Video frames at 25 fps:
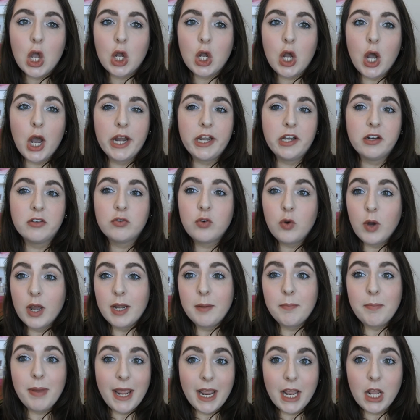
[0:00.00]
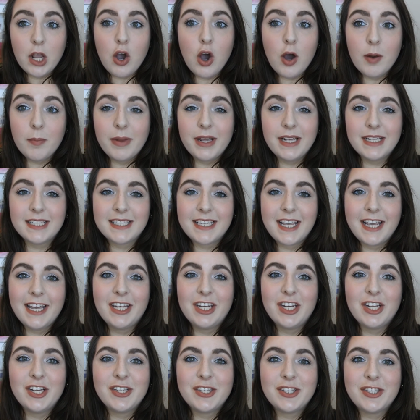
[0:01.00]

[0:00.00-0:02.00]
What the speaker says: kind of quite pink on my skin.